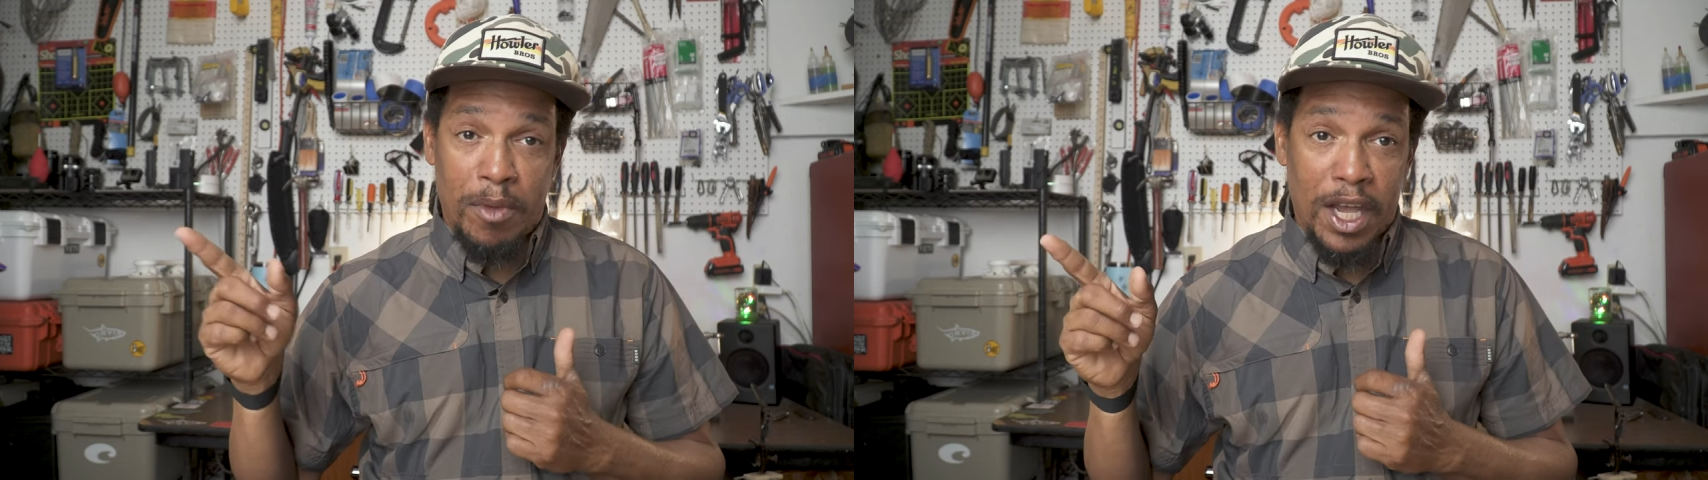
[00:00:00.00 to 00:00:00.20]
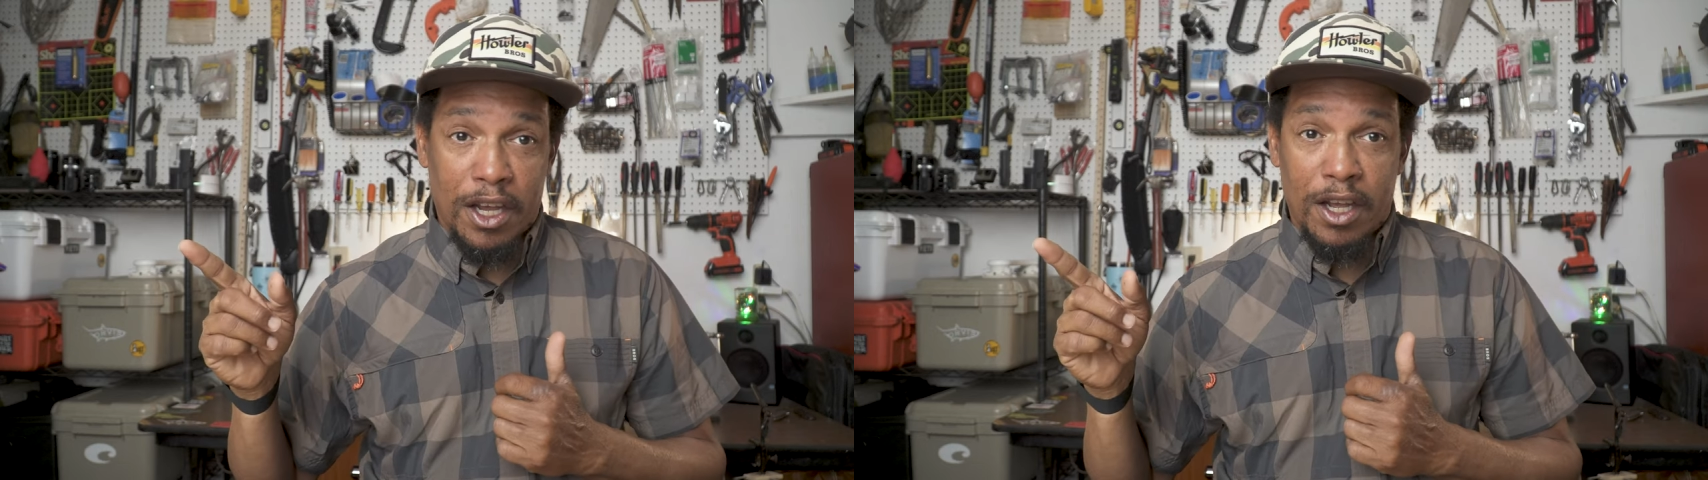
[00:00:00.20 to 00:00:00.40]

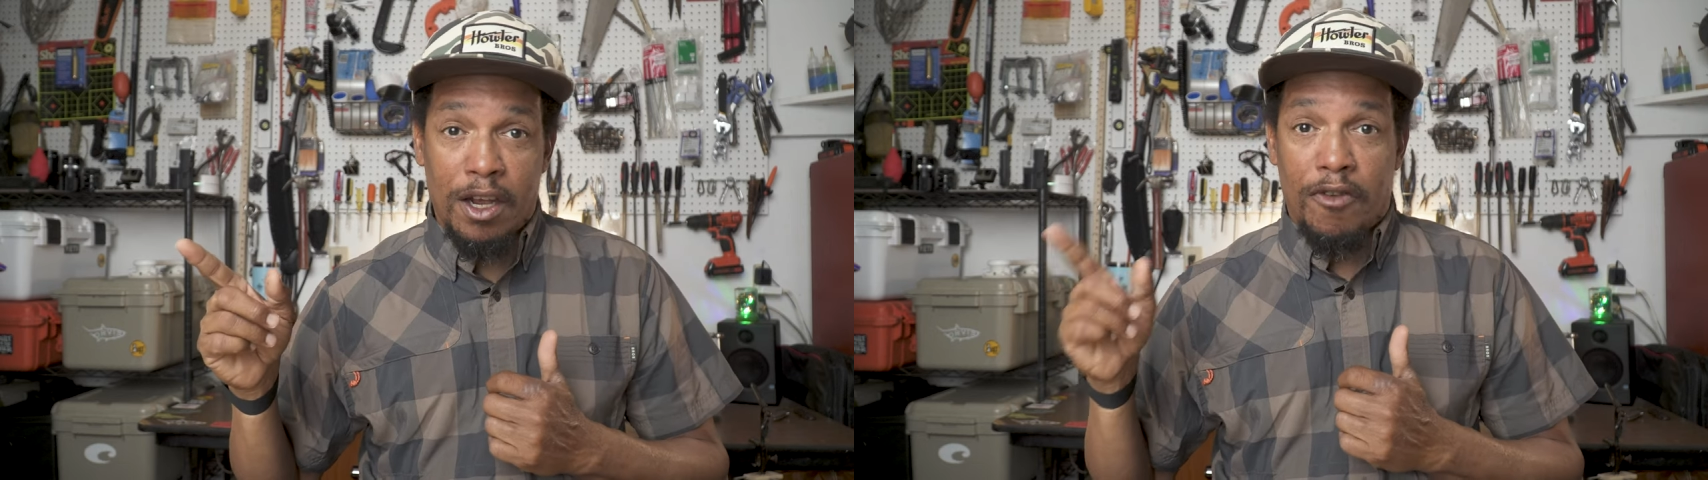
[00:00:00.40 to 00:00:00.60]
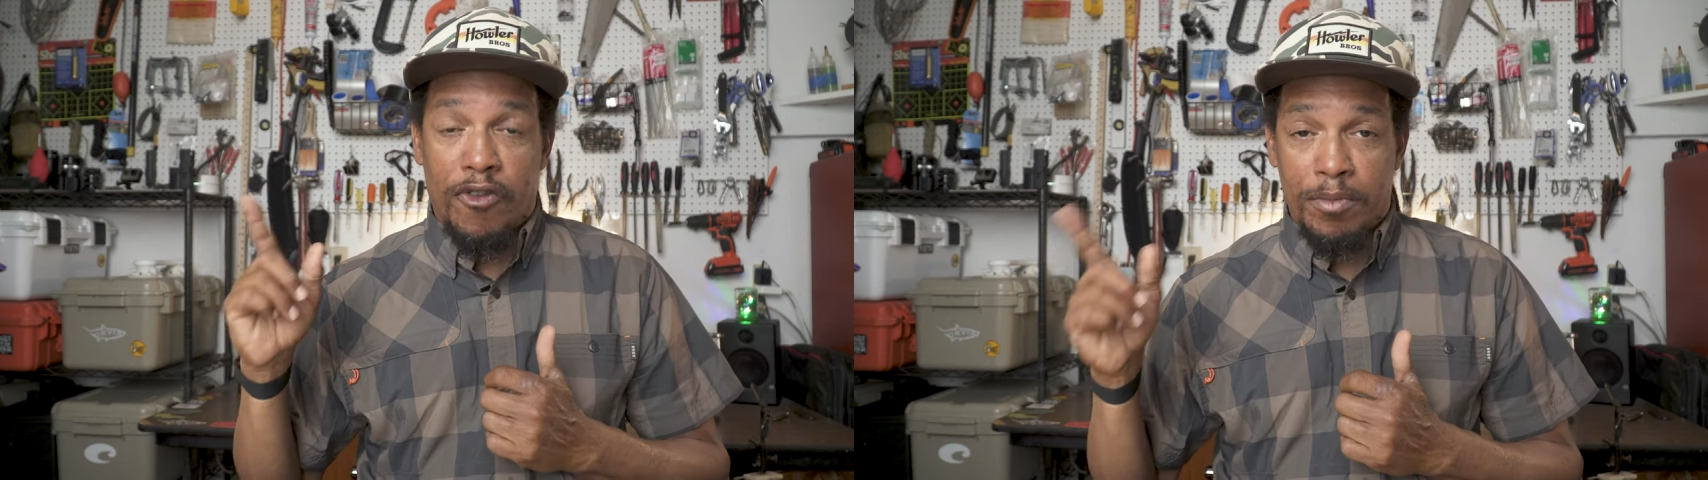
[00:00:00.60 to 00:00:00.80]
make
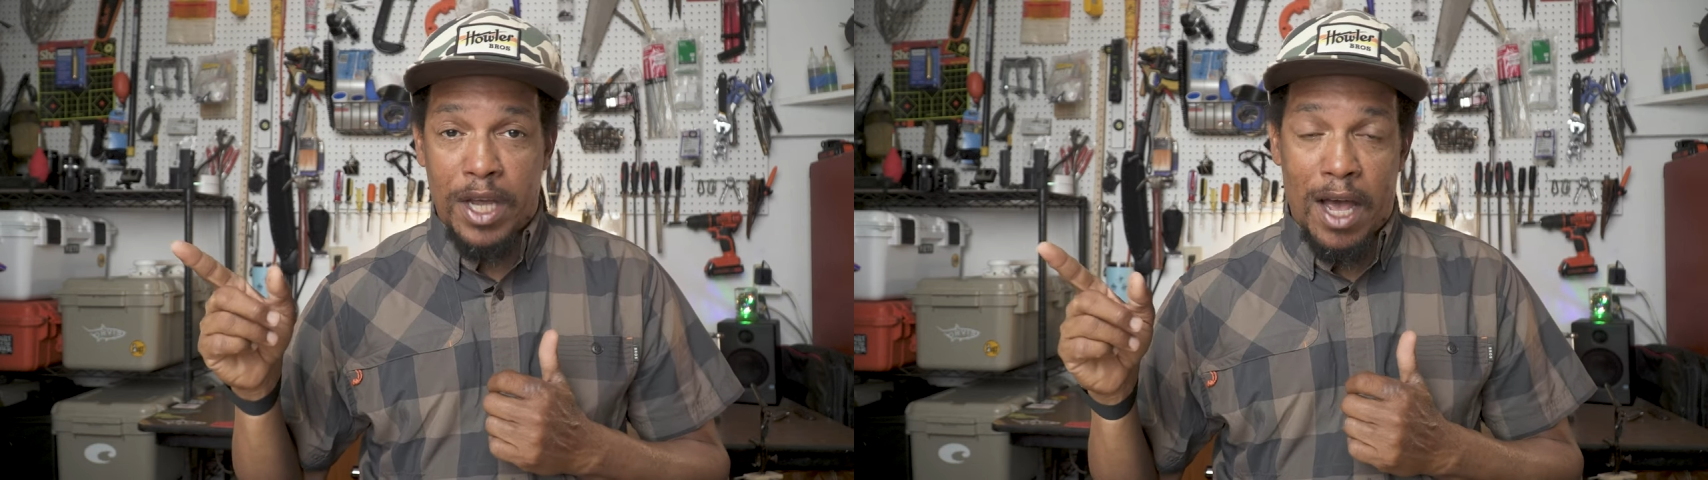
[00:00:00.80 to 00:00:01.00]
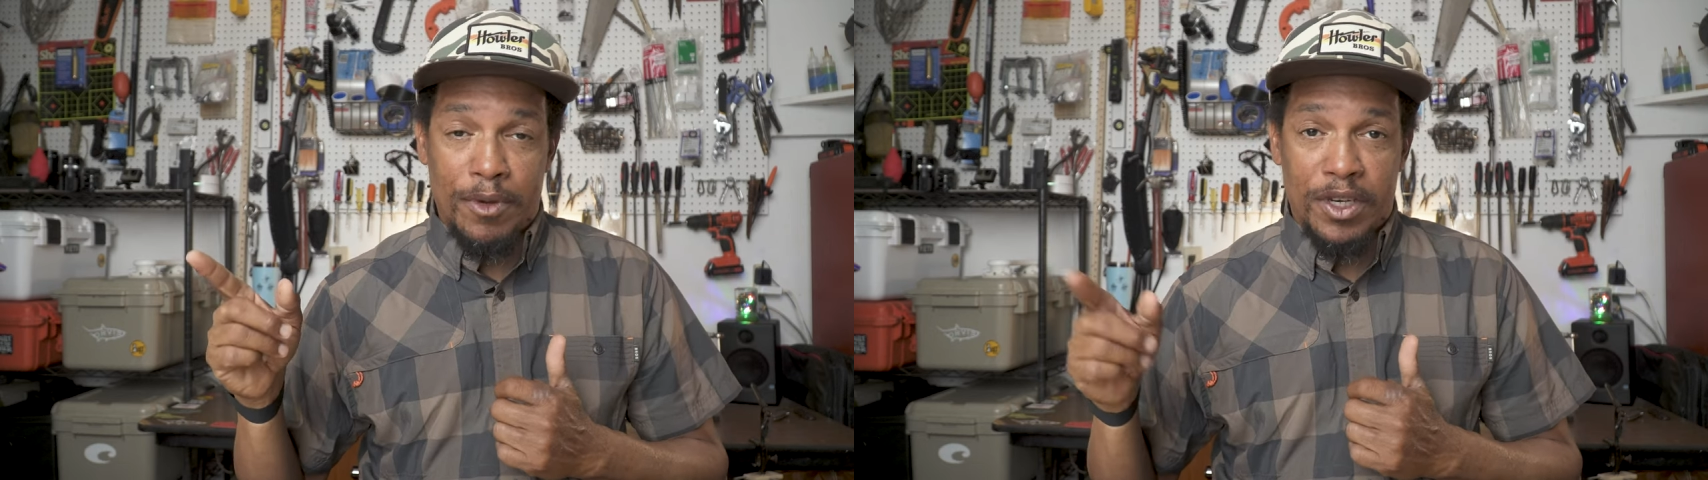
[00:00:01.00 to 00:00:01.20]
from
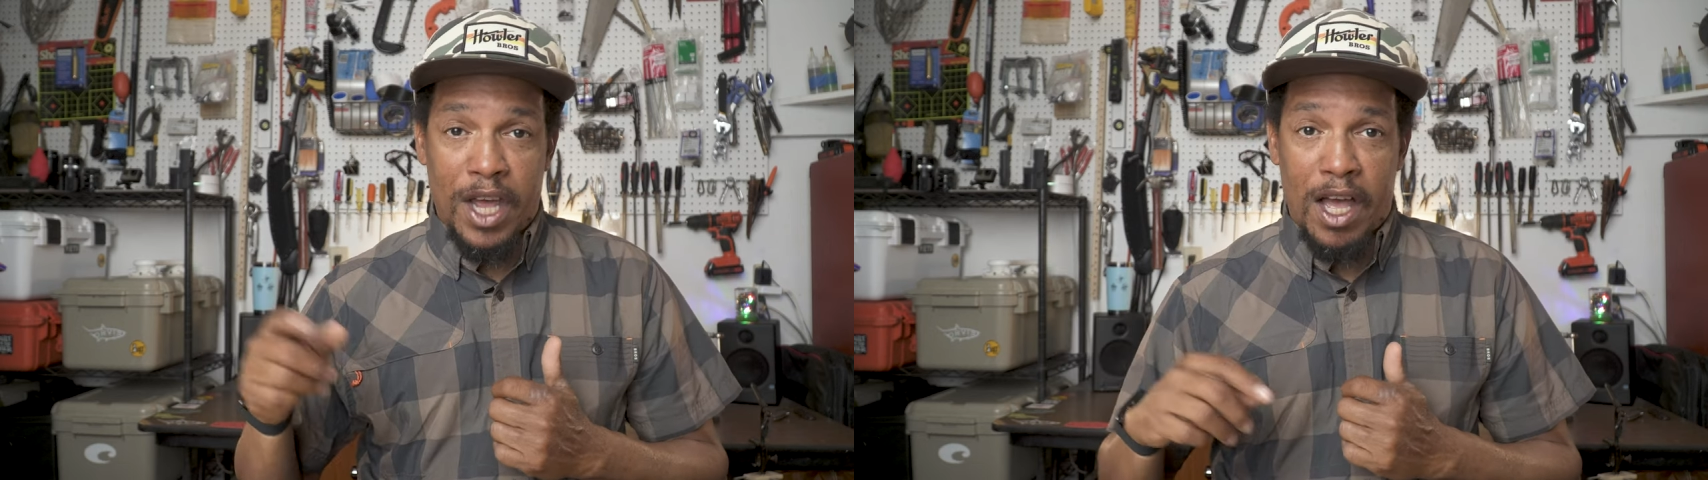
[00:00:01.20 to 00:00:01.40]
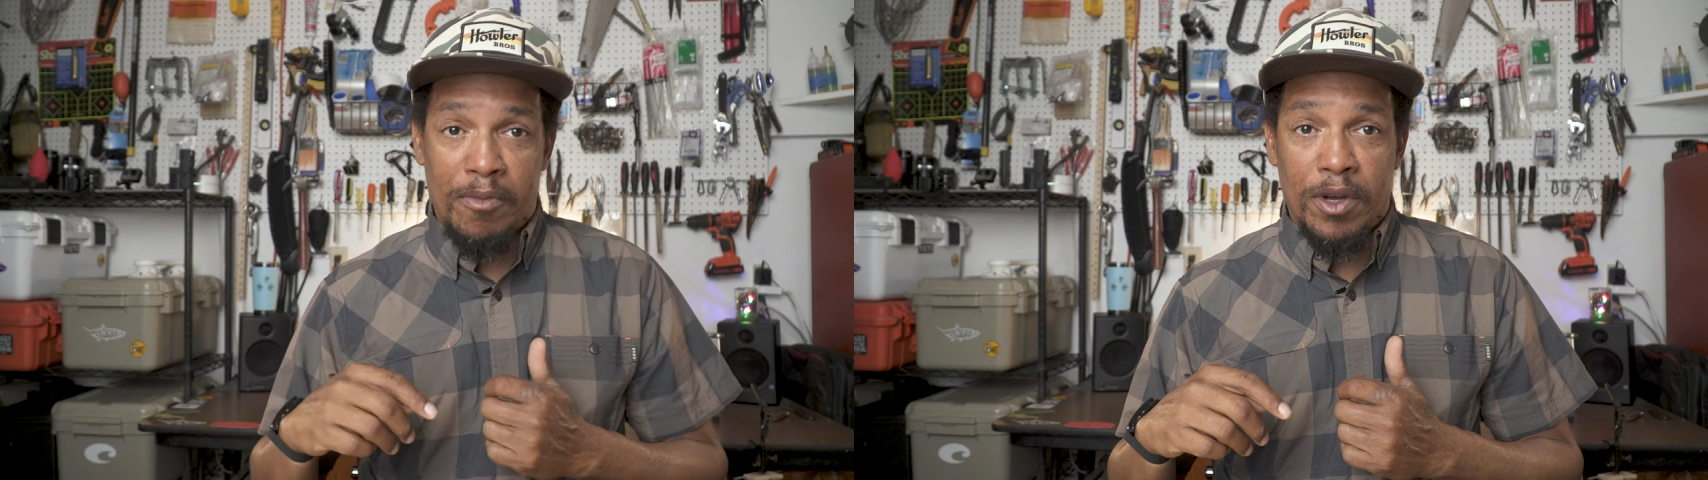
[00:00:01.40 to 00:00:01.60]
time to
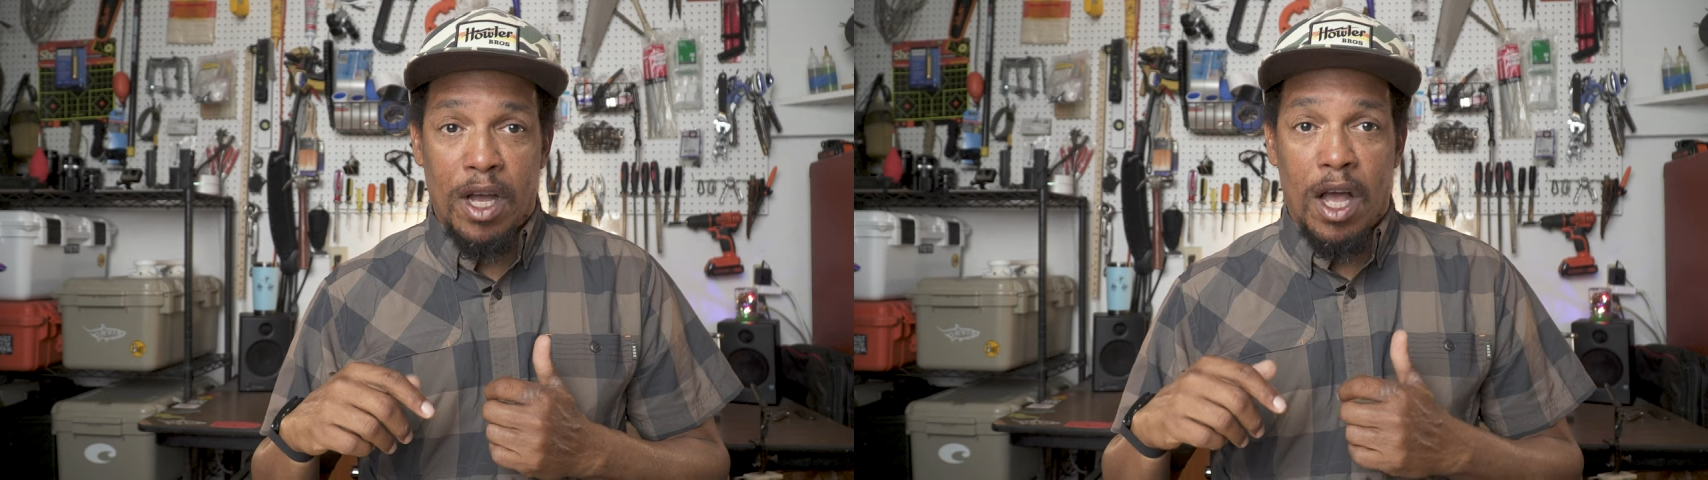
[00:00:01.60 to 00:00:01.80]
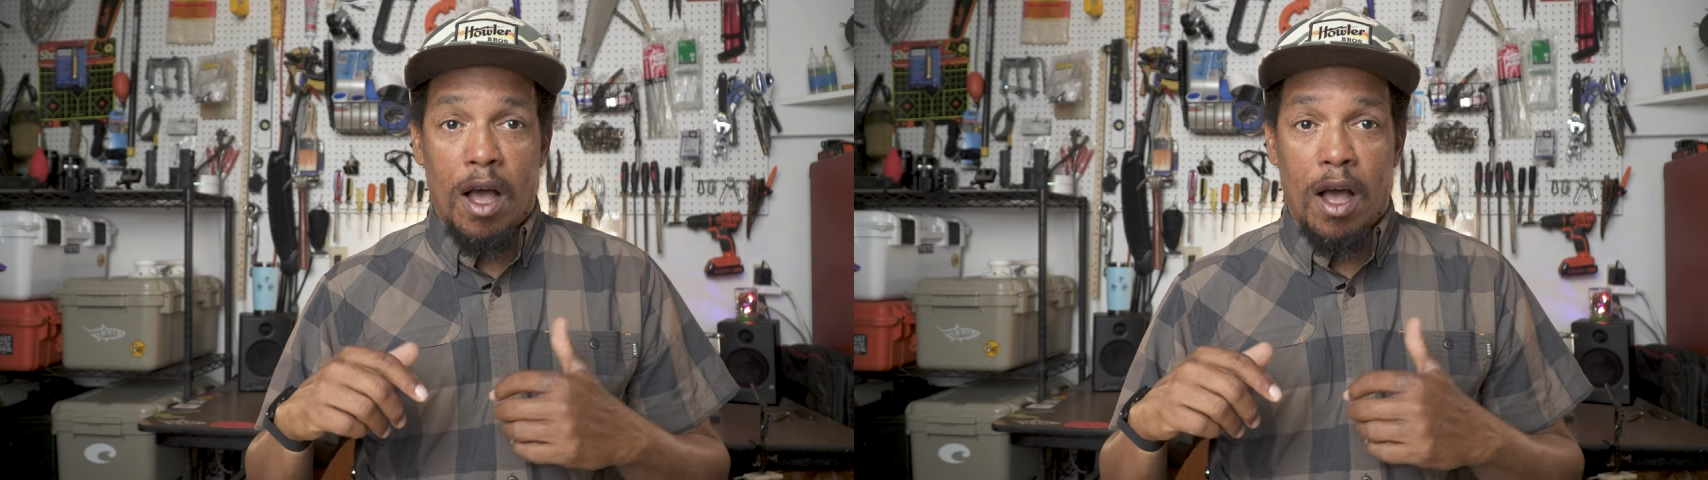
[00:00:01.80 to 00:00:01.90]
time.